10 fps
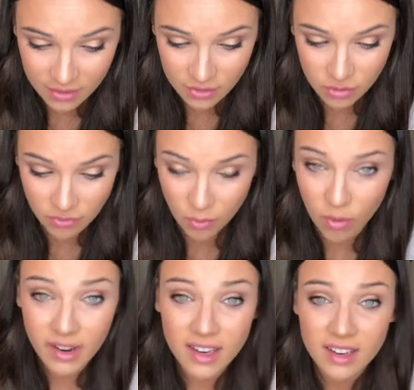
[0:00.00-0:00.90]

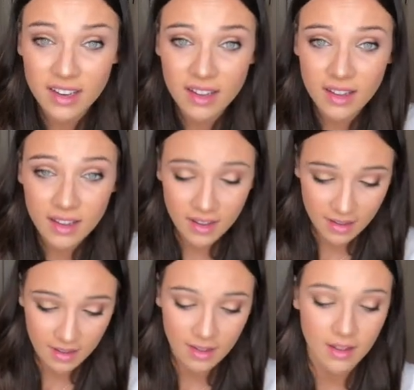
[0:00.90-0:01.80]
Droid.
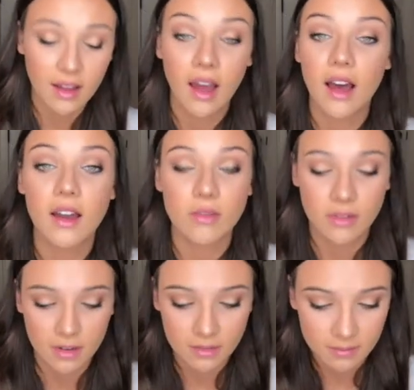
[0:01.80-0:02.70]
I don't
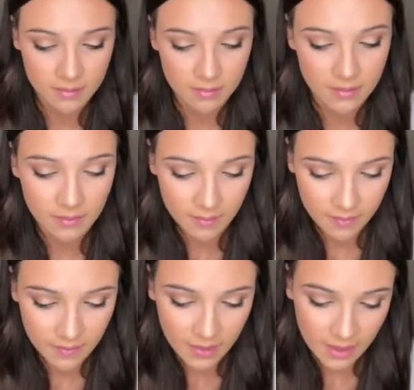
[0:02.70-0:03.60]
know.
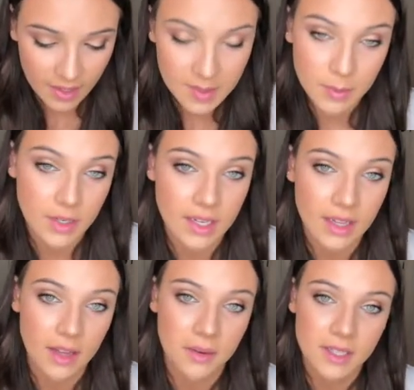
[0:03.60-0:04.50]
It's pretty
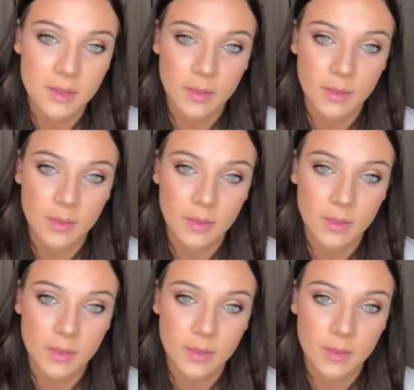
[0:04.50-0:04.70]
though. It's